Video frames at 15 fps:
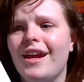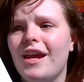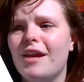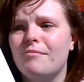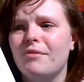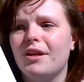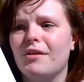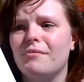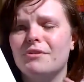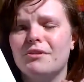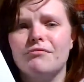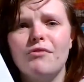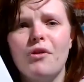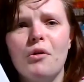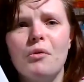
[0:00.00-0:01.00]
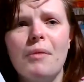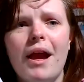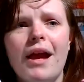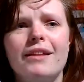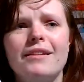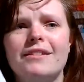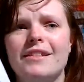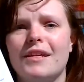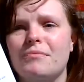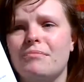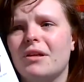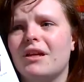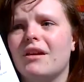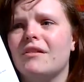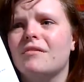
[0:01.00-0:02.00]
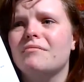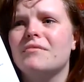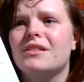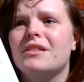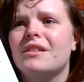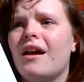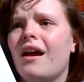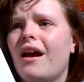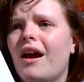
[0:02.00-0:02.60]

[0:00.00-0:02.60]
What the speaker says: it becomes a romance, it becomes